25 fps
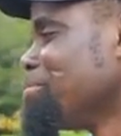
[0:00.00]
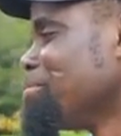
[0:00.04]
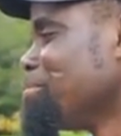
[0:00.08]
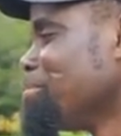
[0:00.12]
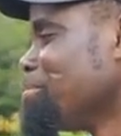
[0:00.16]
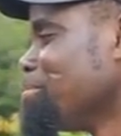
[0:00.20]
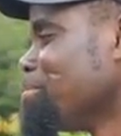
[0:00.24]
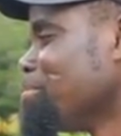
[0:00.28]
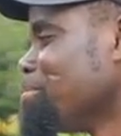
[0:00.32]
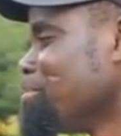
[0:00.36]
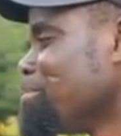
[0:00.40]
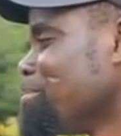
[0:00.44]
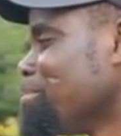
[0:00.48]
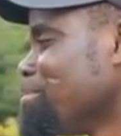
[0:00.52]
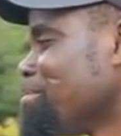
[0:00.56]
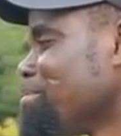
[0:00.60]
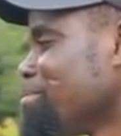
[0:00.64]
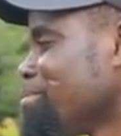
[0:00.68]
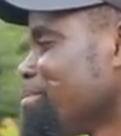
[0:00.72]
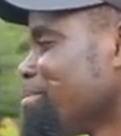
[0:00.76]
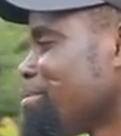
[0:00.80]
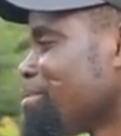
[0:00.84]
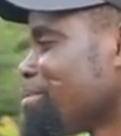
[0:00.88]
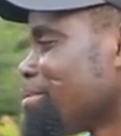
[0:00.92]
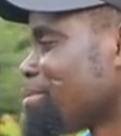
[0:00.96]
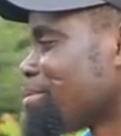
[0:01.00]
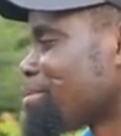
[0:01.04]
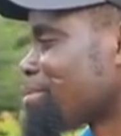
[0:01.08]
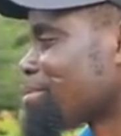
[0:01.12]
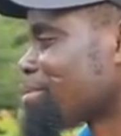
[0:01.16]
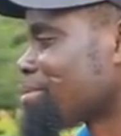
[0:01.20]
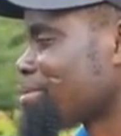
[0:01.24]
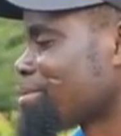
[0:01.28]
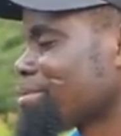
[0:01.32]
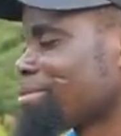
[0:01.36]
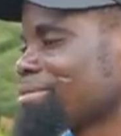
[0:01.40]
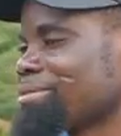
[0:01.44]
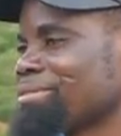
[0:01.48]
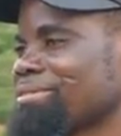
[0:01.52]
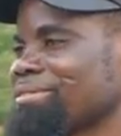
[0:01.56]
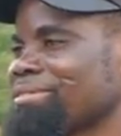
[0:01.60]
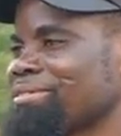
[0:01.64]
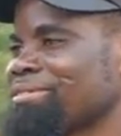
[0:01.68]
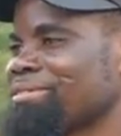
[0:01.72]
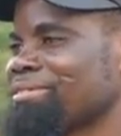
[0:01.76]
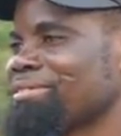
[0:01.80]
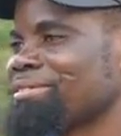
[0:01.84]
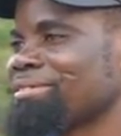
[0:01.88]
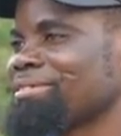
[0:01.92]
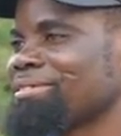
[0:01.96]

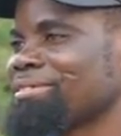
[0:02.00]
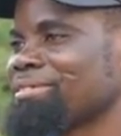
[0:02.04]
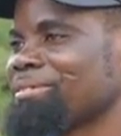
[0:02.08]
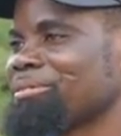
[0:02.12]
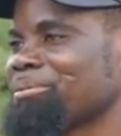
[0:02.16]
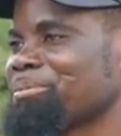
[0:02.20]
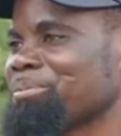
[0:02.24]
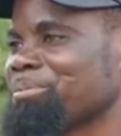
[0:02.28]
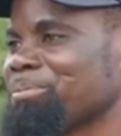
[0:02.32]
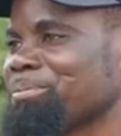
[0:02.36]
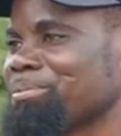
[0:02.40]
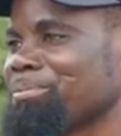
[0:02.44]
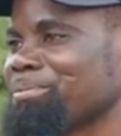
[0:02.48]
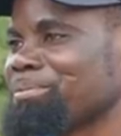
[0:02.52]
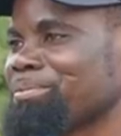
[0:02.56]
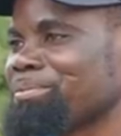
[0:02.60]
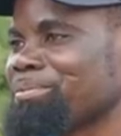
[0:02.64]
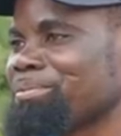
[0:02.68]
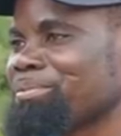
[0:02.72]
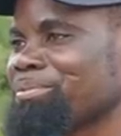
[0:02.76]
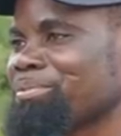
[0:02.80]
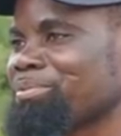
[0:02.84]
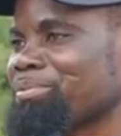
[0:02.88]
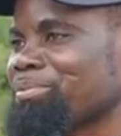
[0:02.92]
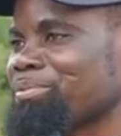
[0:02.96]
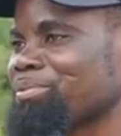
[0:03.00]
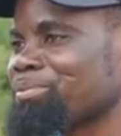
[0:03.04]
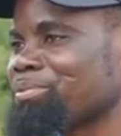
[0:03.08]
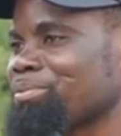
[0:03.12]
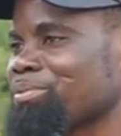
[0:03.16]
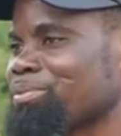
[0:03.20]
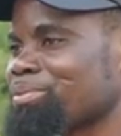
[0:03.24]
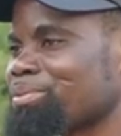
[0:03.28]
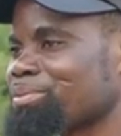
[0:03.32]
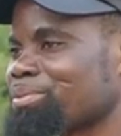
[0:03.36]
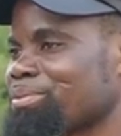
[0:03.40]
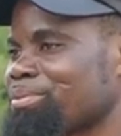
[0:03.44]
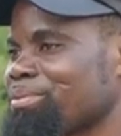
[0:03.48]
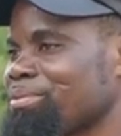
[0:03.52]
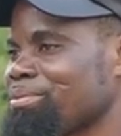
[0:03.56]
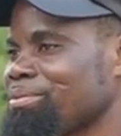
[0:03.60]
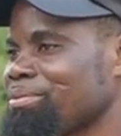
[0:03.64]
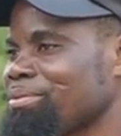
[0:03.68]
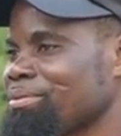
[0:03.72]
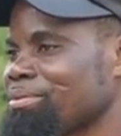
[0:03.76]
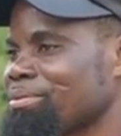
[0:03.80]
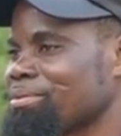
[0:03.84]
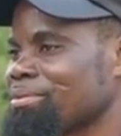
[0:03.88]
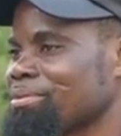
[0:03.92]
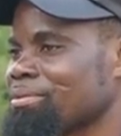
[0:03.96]

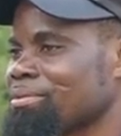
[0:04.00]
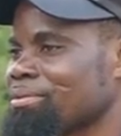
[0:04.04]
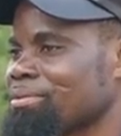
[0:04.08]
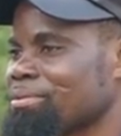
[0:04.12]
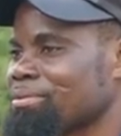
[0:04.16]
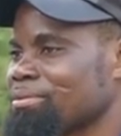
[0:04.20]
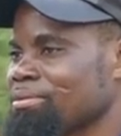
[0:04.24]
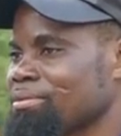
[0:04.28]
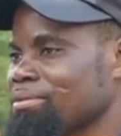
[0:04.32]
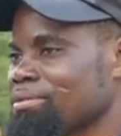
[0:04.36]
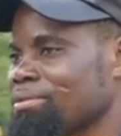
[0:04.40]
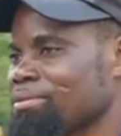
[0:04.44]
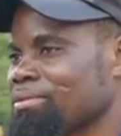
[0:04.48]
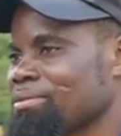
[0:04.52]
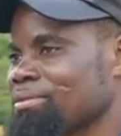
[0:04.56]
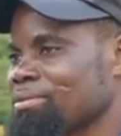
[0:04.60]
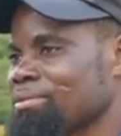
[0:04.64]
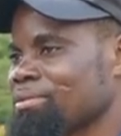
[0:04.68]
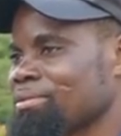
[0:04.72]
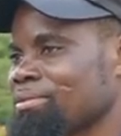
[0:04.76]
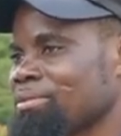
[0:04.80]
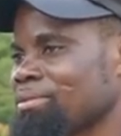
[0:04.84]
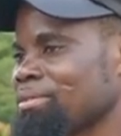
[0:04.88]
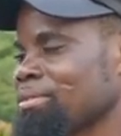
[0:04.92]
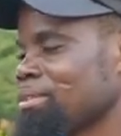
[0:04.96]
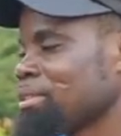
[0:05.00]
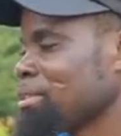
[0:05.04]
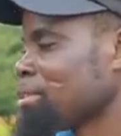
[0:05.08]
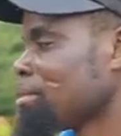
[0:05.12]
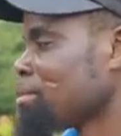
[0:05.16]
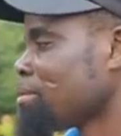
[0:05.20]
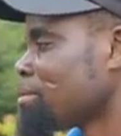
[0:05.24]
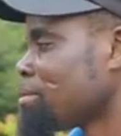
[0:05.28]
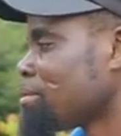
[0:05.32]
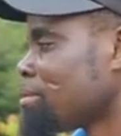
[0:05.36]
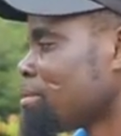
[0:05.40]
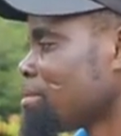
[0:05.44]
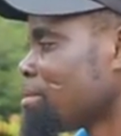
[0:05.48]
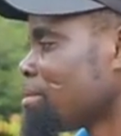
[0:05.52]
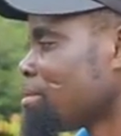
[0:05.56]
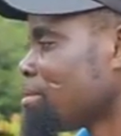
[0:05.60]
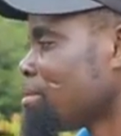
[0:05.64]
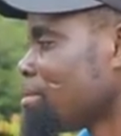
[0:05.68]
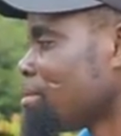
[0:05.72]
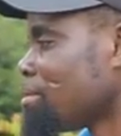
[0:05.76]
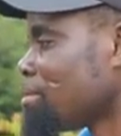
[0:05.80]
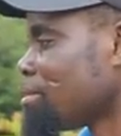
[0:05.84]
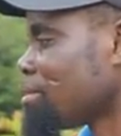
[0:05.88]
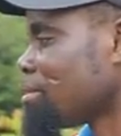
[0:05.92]
This person isn't speaking.